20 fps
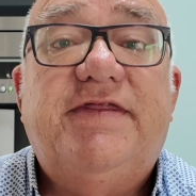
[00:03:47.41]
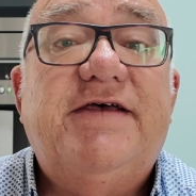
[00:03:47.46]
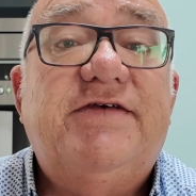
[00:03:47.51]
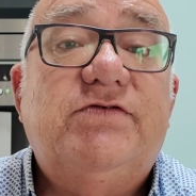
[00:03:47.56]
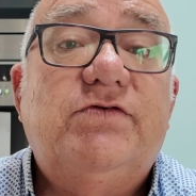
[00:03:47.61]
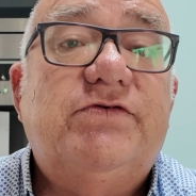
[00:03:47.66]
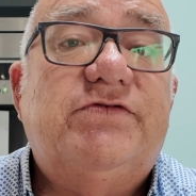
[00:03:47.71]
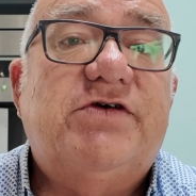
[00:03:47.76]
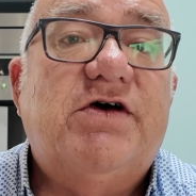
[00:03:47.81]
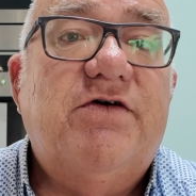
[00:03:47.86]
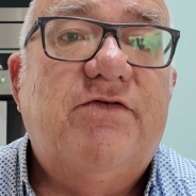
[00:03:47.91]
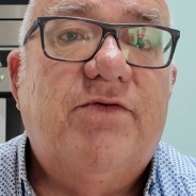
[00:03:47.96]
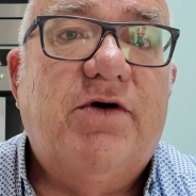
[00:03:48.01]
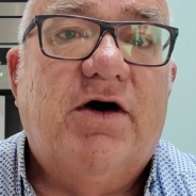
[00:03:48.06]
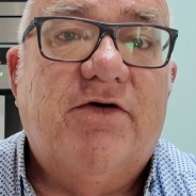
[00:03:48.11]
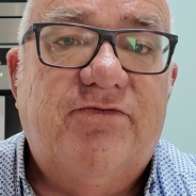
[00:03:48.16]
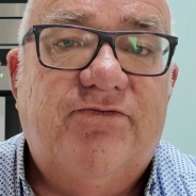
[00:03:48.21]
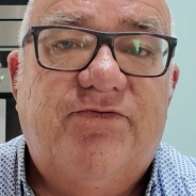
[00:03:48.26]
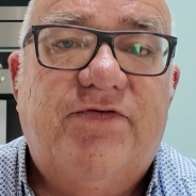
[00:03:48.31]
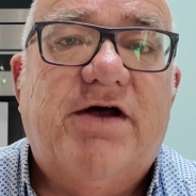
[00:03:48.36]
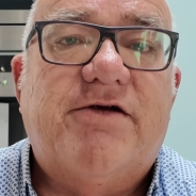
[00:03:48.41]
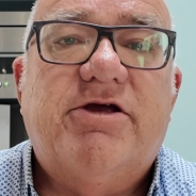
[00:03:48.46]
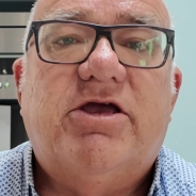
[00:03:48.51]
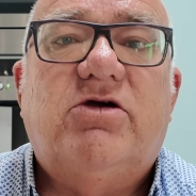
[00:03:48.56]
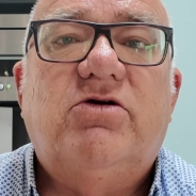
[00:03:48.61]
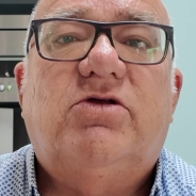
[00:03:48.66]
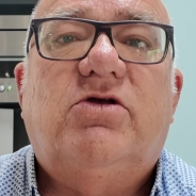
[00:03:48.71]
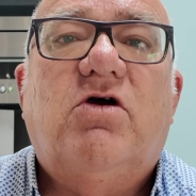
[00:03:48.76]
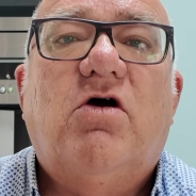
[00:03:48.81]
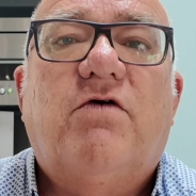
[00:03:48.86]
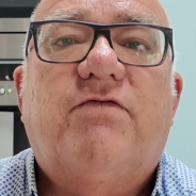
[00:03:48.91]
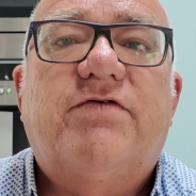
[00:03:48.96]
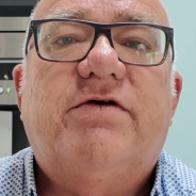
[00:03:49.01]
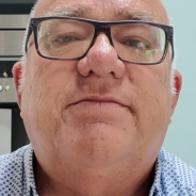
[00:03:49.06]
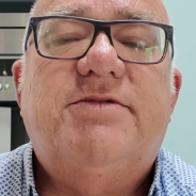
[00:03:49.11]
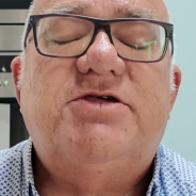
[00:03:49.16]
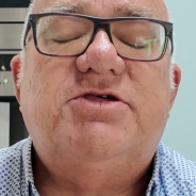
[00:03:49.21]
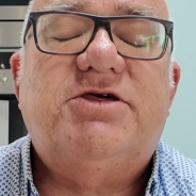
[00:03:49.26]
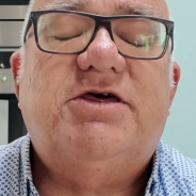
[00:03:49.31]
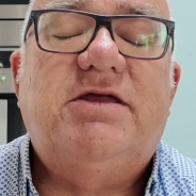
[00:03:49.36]
There's also a very good coffee
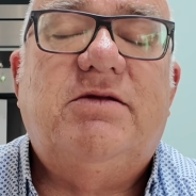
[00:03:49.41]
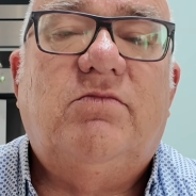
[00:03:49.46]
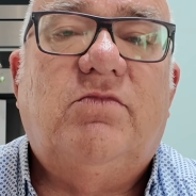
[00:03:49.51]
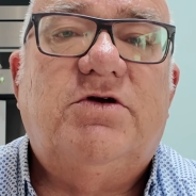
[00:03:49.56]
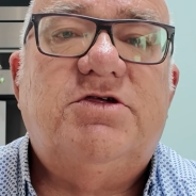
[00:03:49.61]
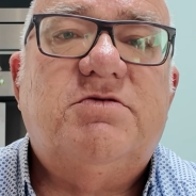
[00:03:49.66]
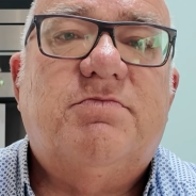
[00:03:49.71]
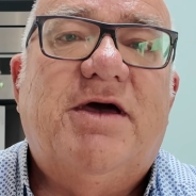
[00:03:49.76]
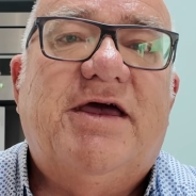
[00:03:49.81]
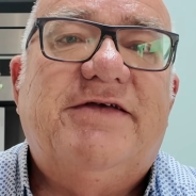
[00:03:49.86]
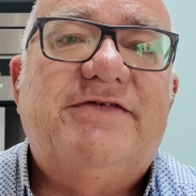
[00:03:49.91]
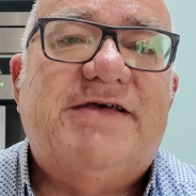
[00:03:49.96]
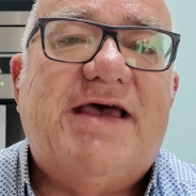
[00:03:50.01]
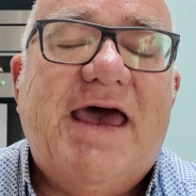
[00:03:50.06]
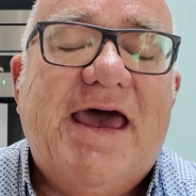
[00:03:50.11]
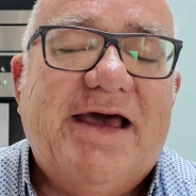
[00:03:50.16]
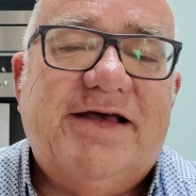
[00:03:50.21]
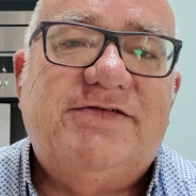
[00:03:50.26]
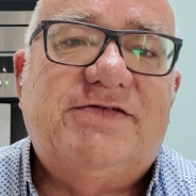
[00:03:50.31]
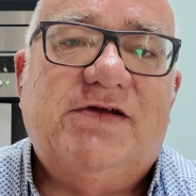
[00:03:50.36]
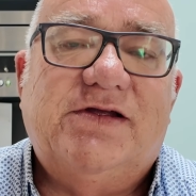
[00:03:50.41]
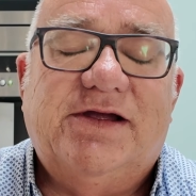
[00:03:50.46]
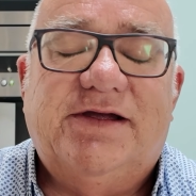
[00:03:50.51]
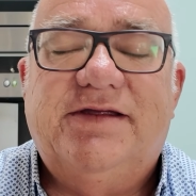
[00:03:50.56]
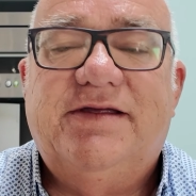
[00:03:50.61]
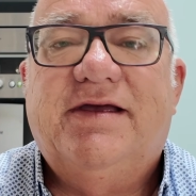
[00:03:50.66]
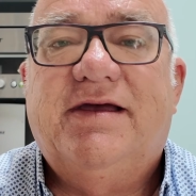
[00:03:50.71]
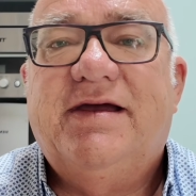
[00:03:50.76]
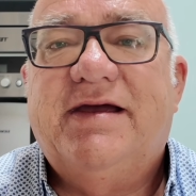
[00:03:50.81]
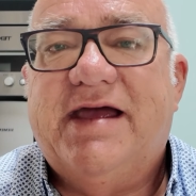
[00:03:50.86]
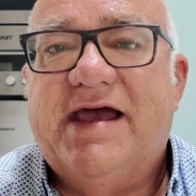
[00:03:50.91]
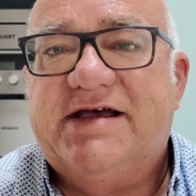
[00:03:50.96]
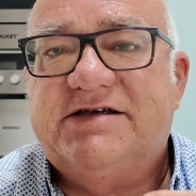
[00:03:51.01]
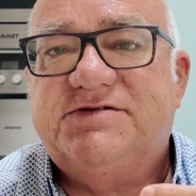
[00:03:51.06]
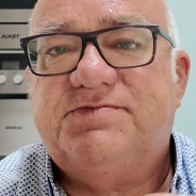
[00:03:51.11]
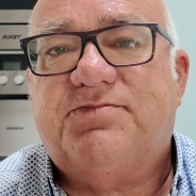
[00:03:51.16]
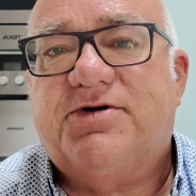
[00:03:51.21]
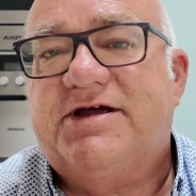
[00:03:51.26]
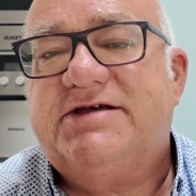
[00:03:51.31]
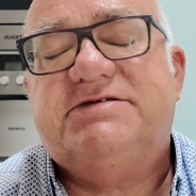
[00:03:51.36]
machine which makes excellent
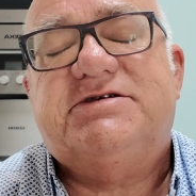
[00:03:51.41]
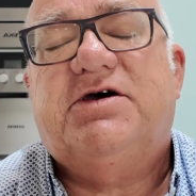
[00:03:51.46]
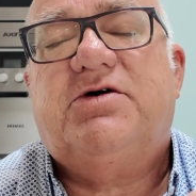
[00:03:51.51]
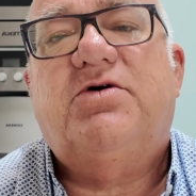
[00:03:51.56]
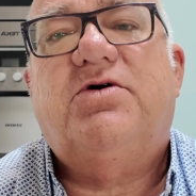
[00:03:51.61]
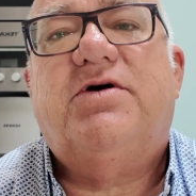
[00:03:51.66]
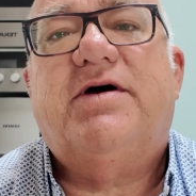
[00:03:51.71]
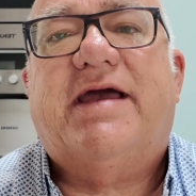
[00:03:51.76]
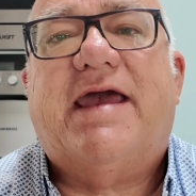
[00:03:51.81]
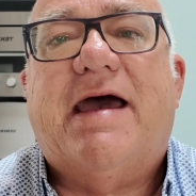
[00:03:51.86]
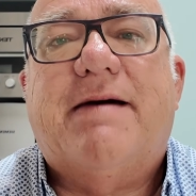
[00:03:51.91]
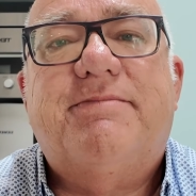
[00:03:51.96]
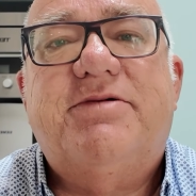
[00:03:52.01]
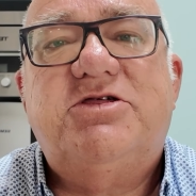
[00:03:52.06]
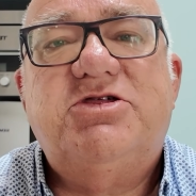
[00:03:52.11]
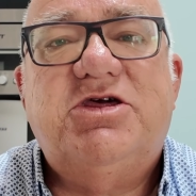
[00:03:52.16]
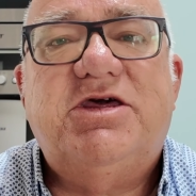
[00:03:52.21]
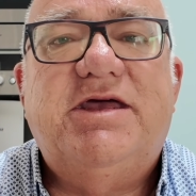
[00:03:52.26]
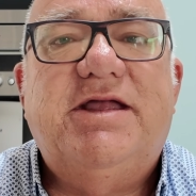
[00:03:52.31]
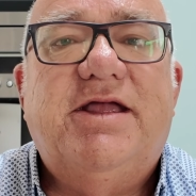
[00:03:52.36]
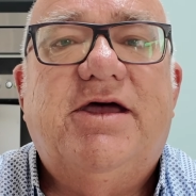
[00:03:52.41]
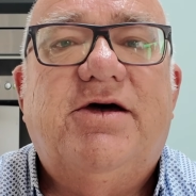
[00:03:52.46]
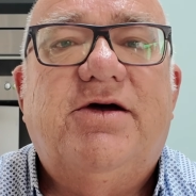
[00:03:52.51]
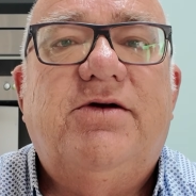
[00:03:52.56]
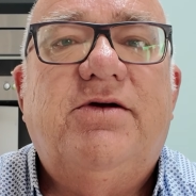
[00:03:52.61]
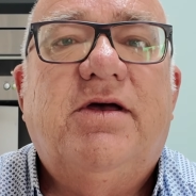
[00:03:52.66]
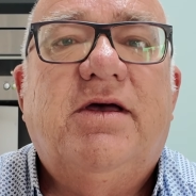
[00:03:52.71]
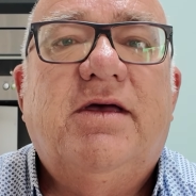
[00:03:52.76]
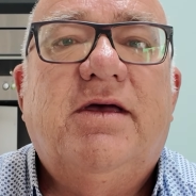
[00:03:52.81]
espresso or cappuccino.